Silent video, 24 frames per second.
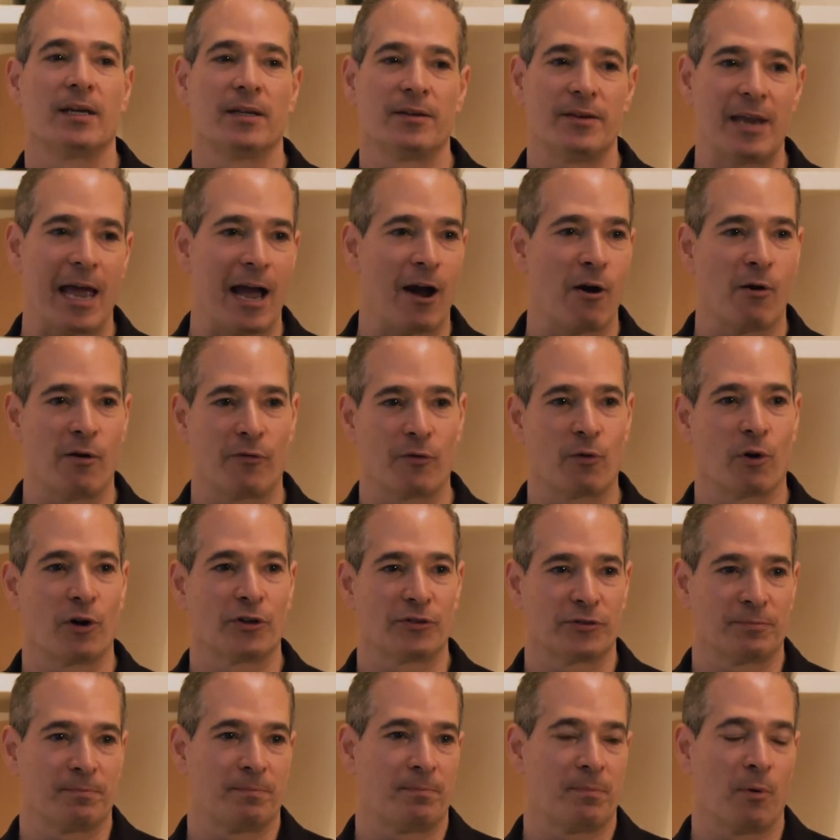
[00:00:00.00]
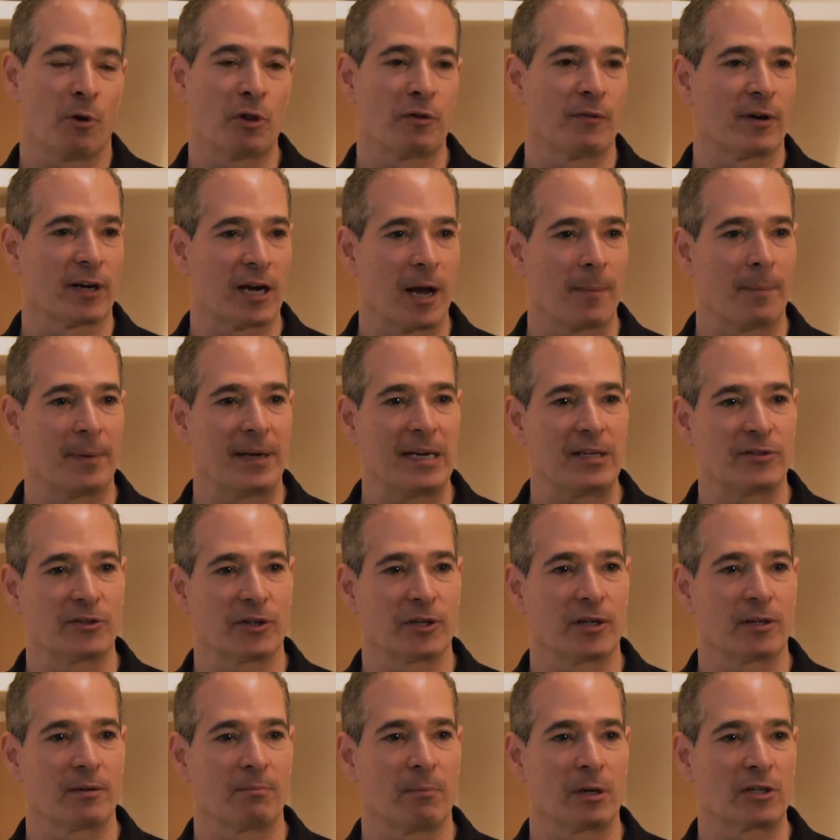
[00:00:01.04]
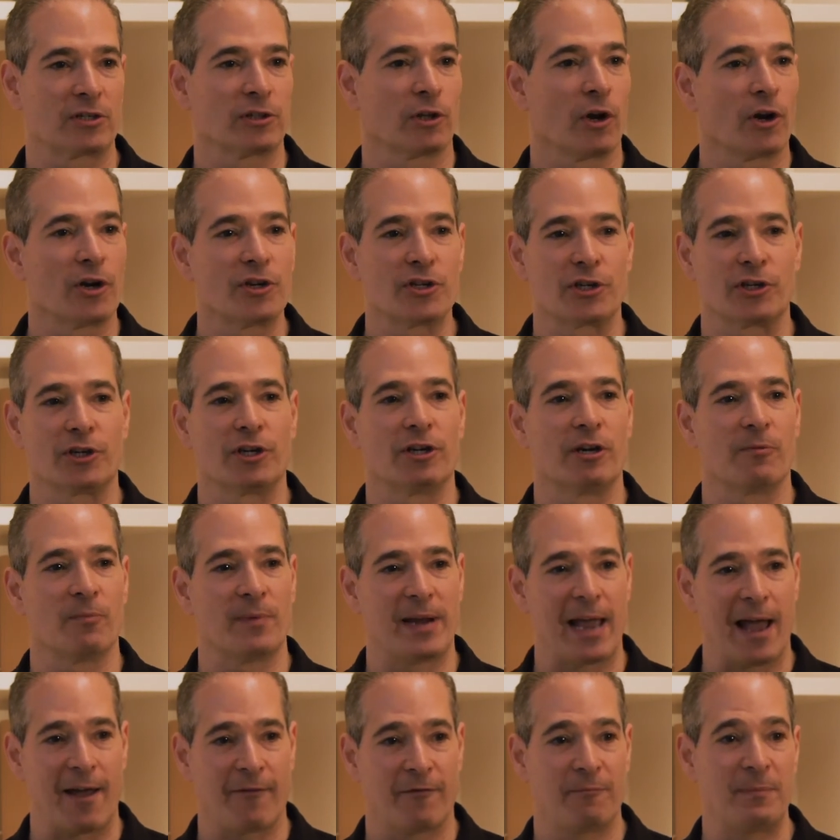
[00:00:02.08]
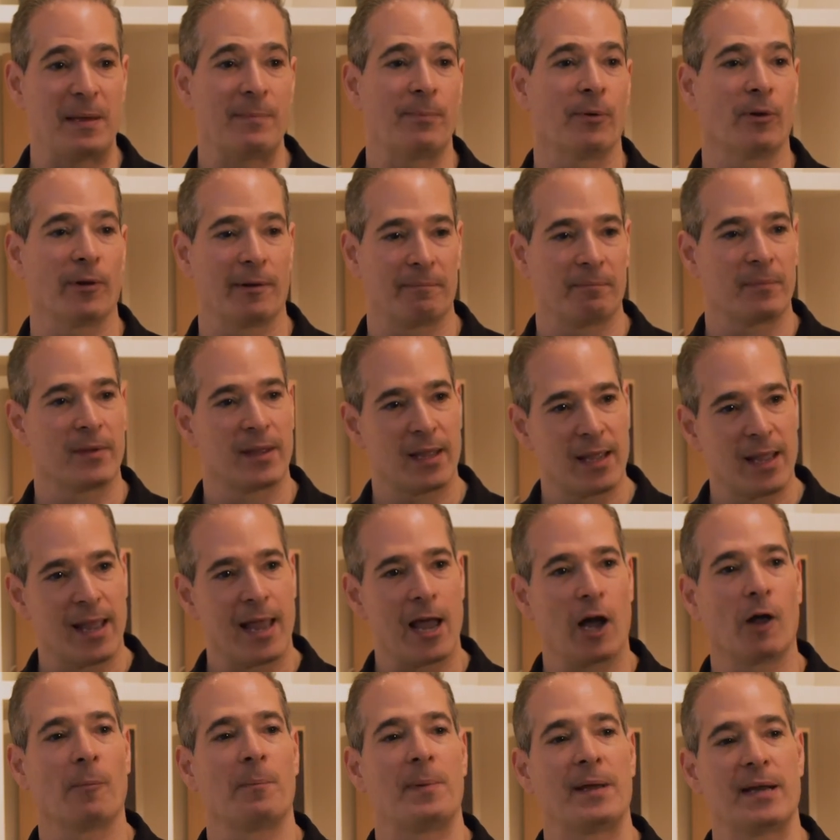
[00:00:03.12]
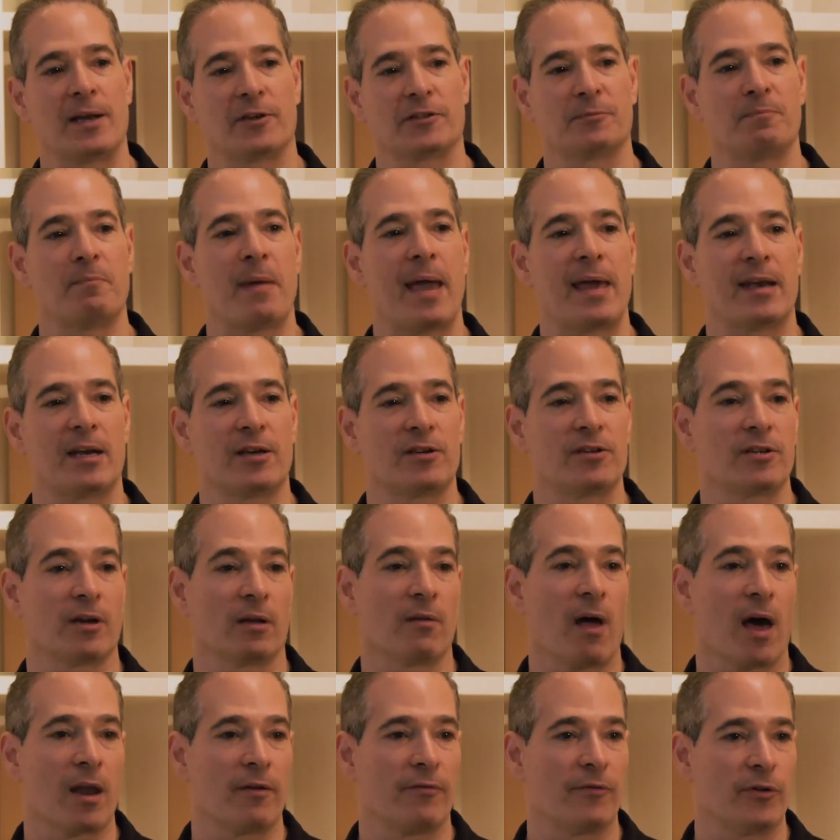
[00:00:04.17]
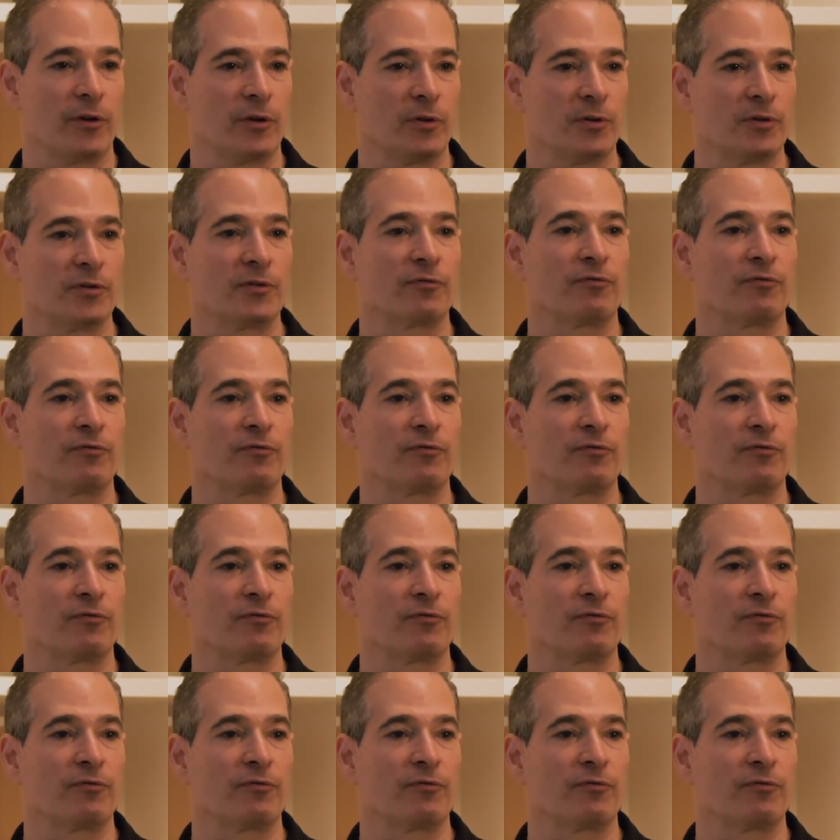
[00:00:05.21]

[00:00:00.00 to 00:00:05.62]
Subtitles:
Now, of course, both of our companies are much larger and we have people helping us manage a lot of those